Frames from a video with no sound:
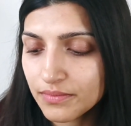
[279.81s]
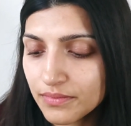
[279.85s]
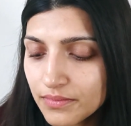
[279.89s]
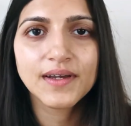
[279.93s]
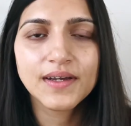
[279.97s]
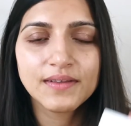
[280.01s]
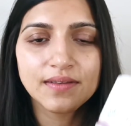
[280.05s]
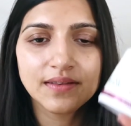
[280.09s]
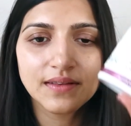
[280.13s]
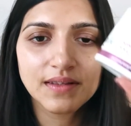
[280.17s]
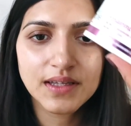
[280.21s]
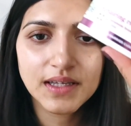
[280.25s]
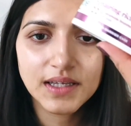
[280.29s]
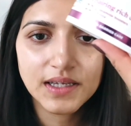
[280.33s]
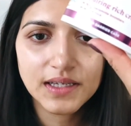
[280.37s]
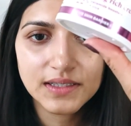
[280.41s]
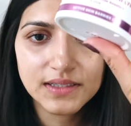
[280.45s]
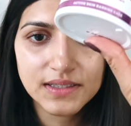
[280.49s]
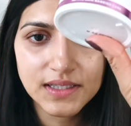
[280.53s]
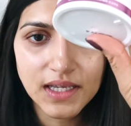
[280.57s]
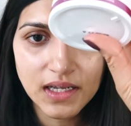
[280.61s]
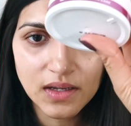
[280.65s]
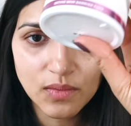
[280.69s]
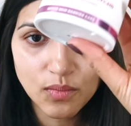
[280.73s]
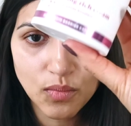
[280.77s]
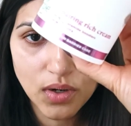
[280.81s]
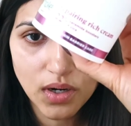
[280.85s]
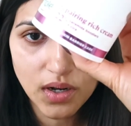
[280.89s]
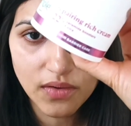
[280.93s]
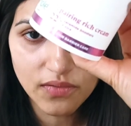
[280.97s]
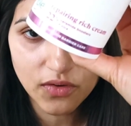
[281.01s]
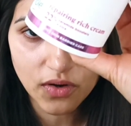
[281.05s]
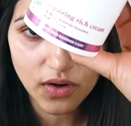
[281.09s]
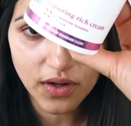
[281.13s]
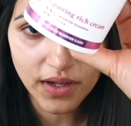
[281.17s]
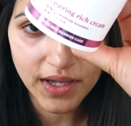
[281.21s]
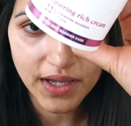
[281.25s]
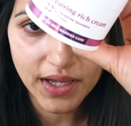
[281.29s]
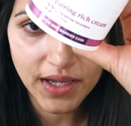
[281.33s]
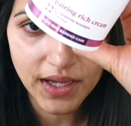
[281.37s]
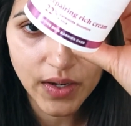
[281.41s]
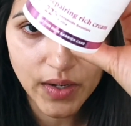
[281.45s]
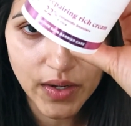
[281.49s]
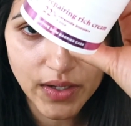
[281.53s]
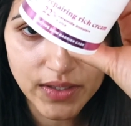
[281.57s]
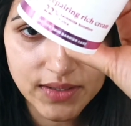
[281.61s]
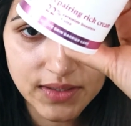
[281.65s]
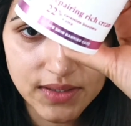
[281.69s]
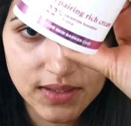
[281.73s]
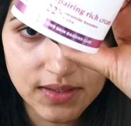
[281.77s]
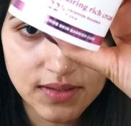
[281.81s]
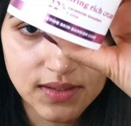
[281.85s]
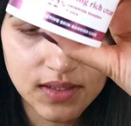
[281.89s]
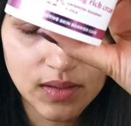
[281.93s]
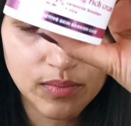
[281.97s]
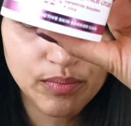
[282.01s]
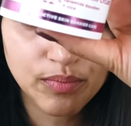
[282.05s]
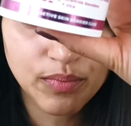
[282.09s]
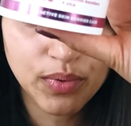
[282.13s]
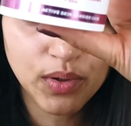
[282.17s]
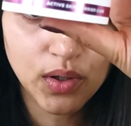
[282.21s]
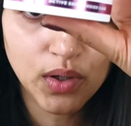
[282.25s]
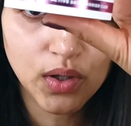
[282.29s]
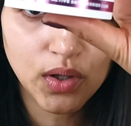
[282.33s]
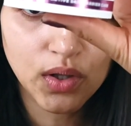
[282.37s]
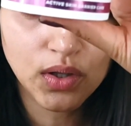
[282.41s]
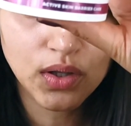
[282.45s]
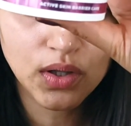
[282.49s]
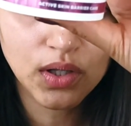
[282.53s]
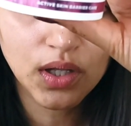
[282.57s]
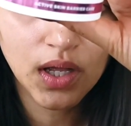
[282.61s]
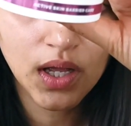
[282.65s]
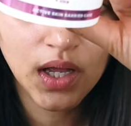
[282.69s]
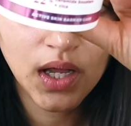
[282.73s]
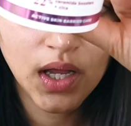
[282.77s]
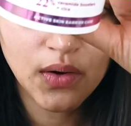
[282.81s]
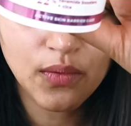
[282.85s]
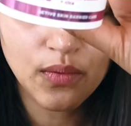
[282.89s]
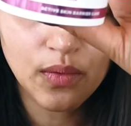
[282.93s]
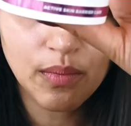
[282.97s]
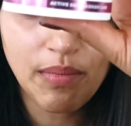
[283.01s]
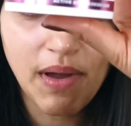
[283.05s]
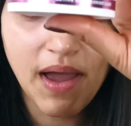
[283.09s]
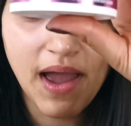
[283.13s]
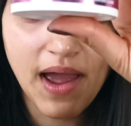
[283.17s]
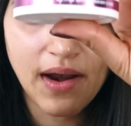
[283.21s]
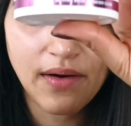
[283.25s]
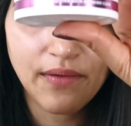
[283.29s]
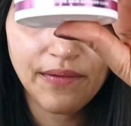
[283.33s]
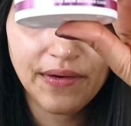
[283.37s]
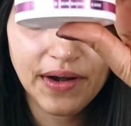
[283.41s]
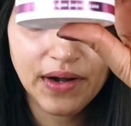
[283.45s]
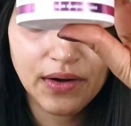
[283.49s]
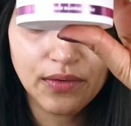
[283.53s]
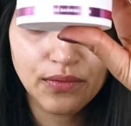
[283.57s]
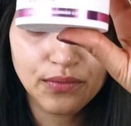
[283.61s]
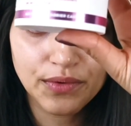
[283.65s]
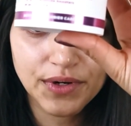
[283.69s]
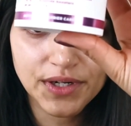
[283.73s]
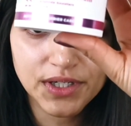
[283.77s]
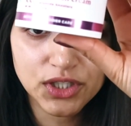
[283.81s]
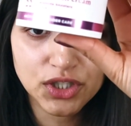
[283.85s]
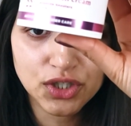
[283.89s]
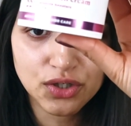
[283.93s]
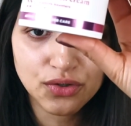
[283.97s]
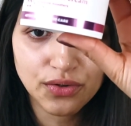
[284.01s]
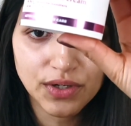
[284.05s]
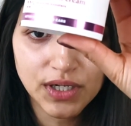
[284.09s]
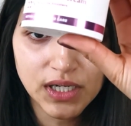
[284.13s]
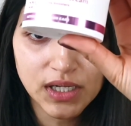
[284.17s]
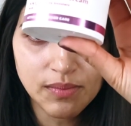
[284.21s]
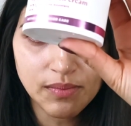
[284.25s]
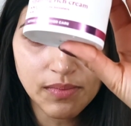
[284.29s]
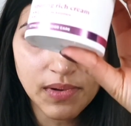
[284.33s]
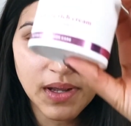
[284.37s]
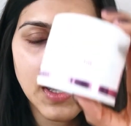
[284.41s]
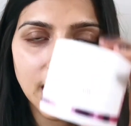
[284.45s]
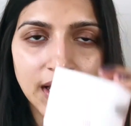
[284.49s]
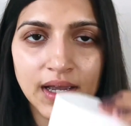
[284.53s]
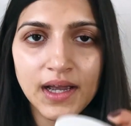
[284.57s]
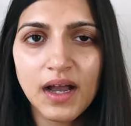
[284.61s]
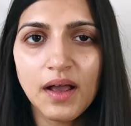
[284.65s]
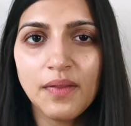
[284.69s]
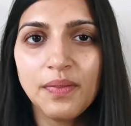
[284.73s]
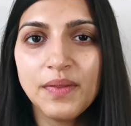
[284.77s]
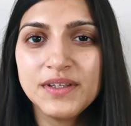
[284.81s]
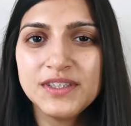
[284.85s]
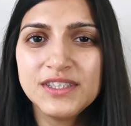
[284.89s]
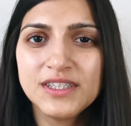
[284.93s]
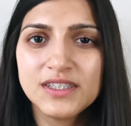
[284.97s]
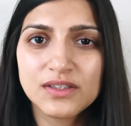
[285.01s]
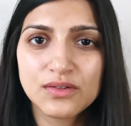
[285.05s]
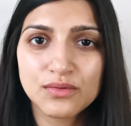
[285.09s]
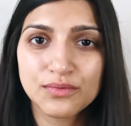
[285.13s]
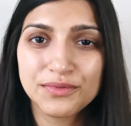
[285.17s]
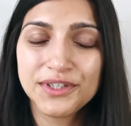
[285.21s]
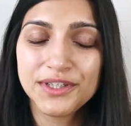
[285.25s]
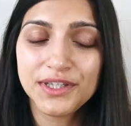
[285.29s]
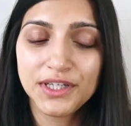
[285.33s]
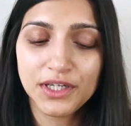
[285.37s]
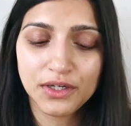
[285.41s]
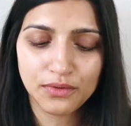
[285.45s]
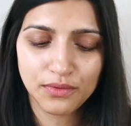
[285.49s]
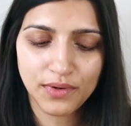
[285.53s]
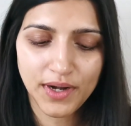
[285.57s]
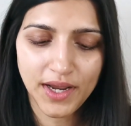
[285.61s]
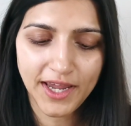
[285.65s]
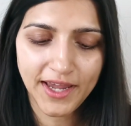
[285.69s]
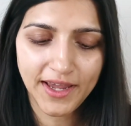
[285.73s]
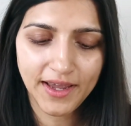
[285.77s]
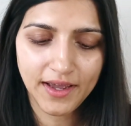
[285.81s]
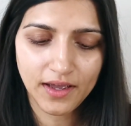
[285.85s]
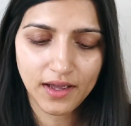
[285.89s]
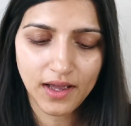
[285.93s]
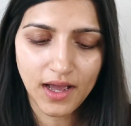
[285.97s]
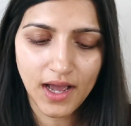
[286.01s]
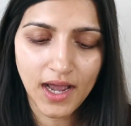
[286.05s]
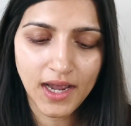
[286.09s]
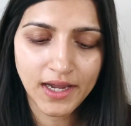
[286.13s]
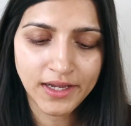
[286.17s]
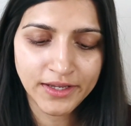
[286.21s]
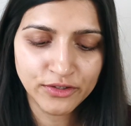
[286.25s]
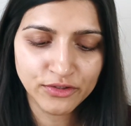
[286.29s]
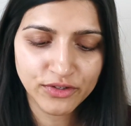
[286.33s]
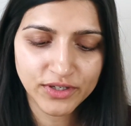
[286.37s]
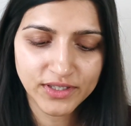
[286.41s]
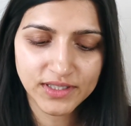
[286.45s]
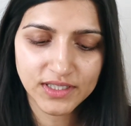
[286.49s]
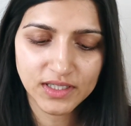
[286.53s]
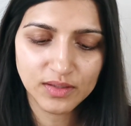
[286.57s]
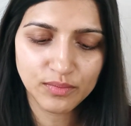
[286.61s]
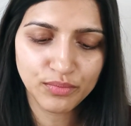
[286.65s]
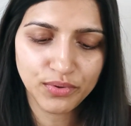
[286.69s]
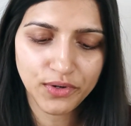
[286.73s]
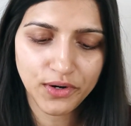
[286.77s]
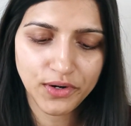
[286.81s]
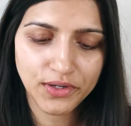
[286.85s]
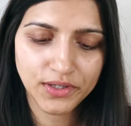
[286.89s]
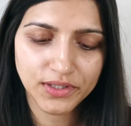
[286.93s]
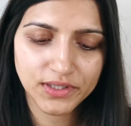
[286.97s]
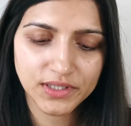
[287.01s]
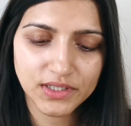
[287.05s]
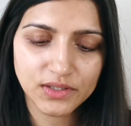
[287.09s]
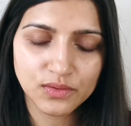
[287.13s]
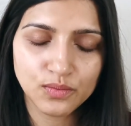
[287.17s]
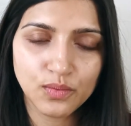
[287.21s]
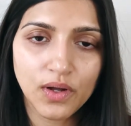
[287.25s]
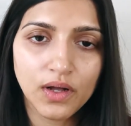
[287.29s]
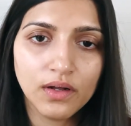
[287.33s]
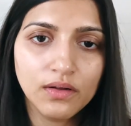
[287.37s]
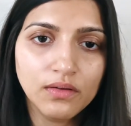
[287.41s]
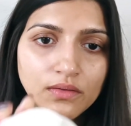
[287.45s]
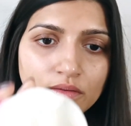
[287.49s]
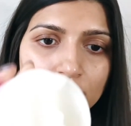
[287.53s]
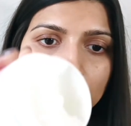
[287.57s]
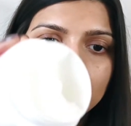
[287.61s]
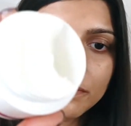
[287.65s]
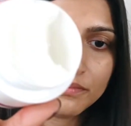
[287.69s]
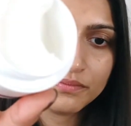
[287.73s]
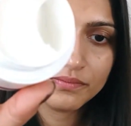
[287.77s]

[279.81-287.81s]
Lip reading: And the second one I've got here is the Simple Repairing Rich Cream, and this is a really great hydrating product as well.